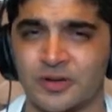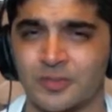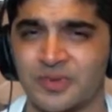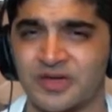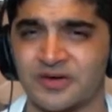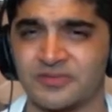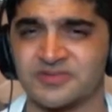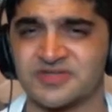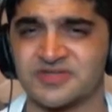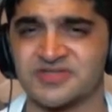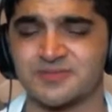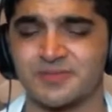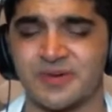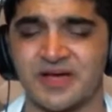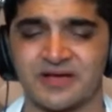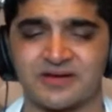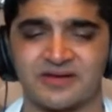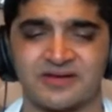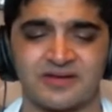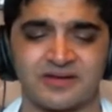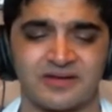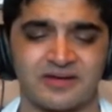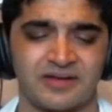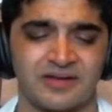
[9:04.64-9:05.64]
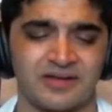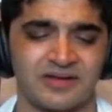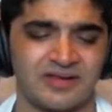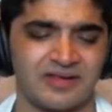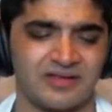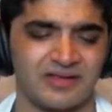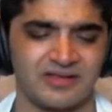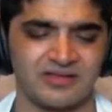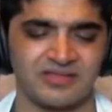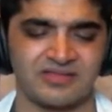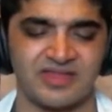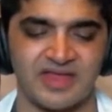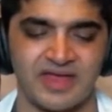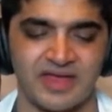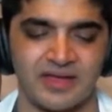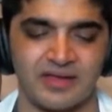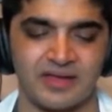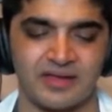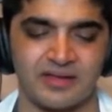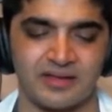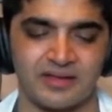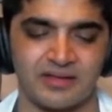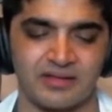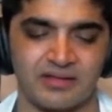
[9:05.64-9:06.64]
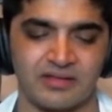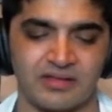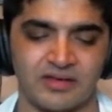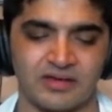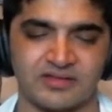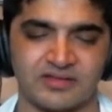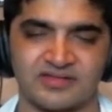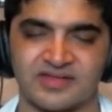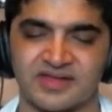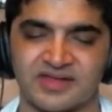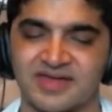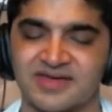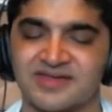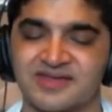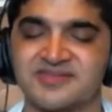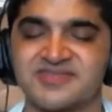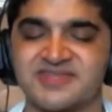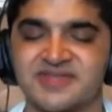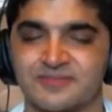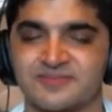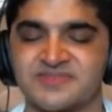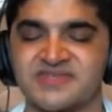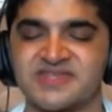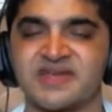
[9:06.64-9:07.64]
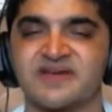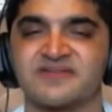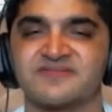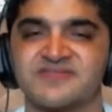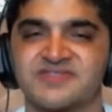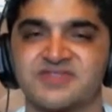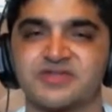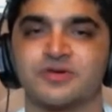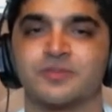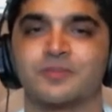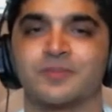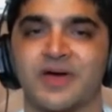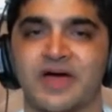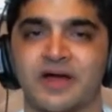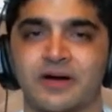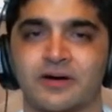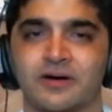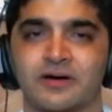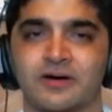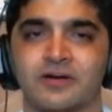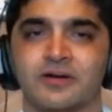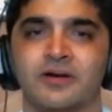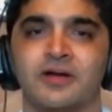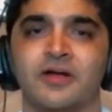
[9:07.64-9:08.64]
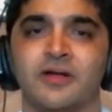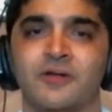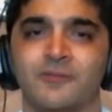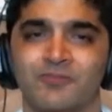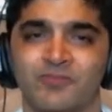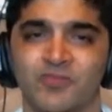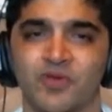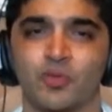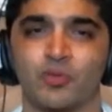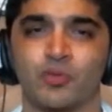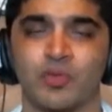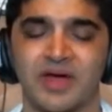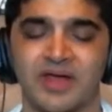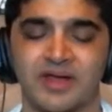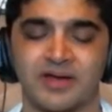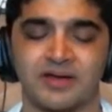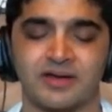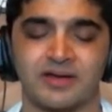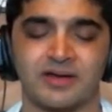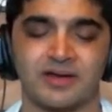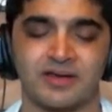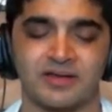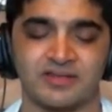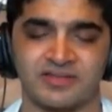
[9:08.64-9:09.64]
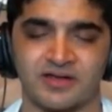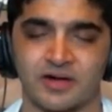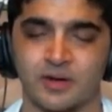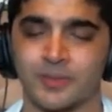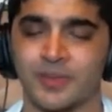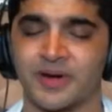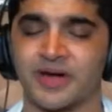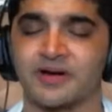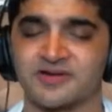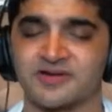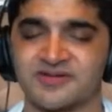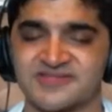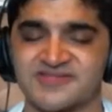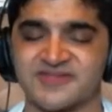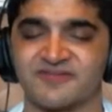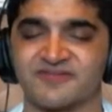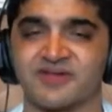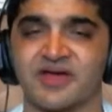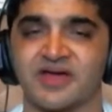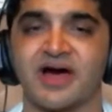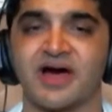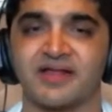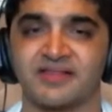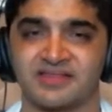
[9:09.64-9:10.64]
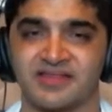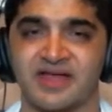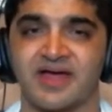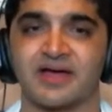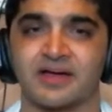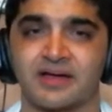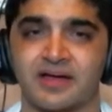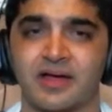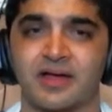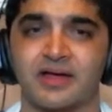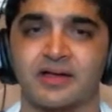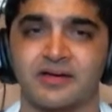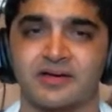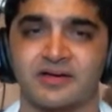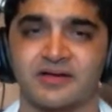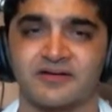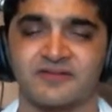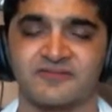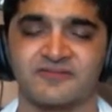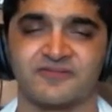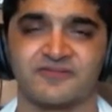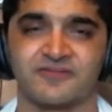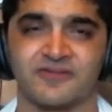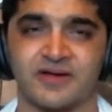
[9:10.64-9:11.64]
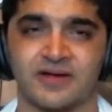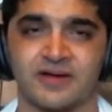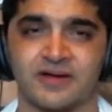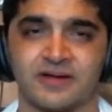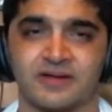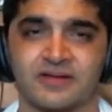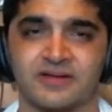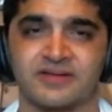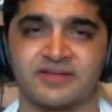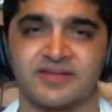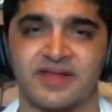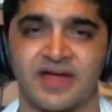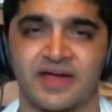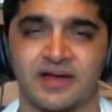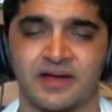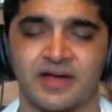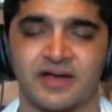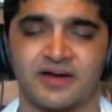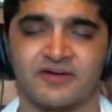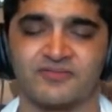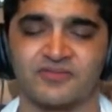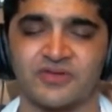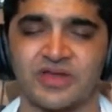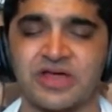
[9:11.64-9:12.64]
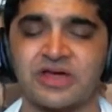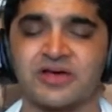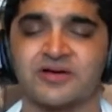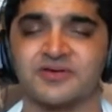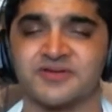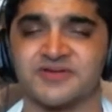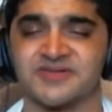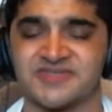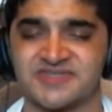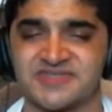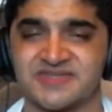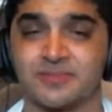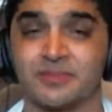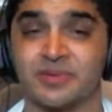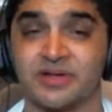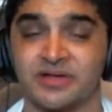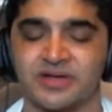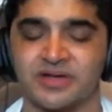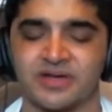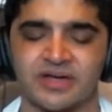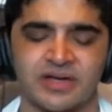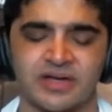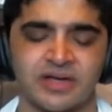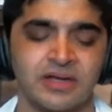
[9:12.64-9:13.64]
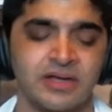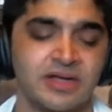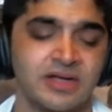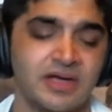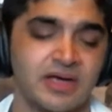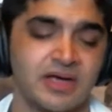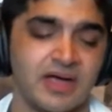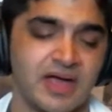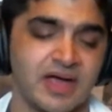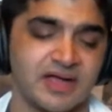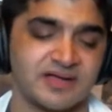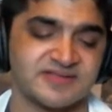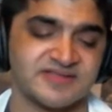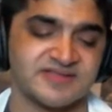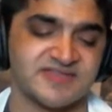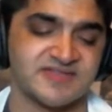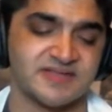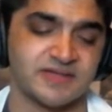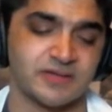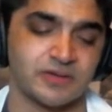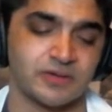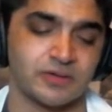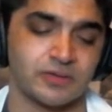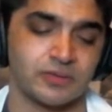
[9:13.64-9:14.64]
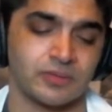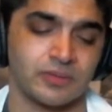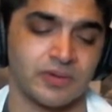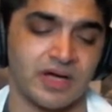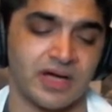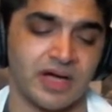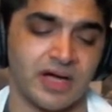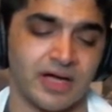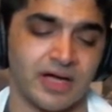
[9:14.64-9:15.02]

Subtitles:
to be respected, the kids themselves do better when their parents have got that kind of legal stability. And so